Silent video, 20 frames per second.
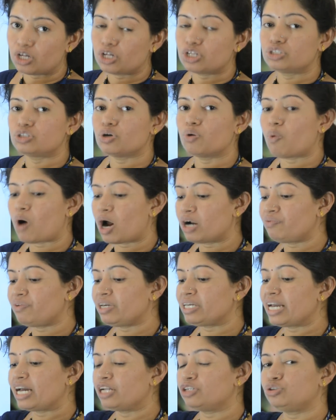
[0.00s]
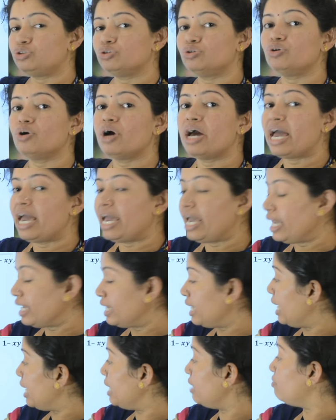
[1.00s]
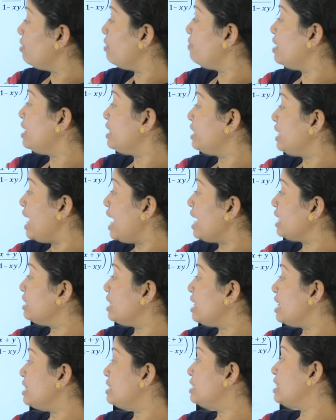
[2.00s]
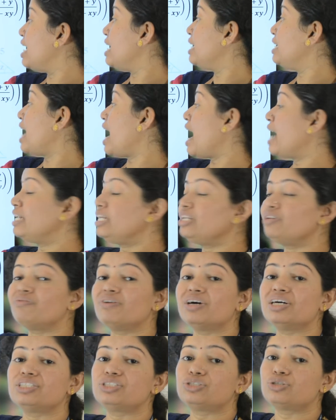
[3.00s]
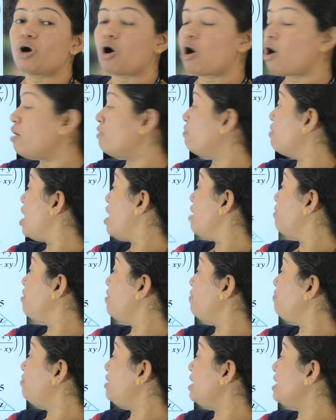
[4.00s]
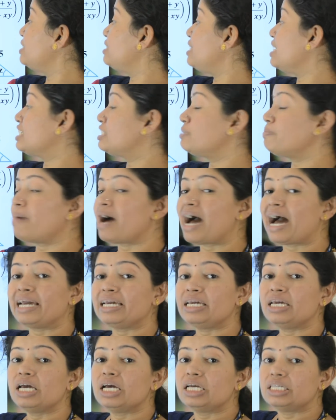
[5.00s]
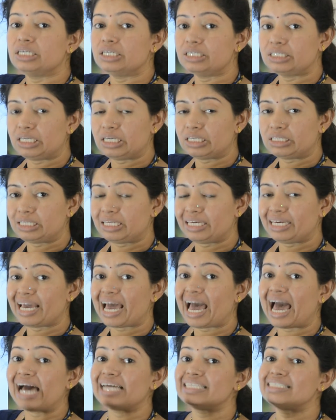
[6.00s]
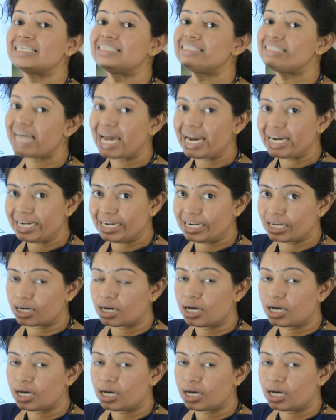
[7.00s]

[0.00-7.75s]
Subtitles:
So what we can do? Again we will take this tan inverse of 56 by 33 as z.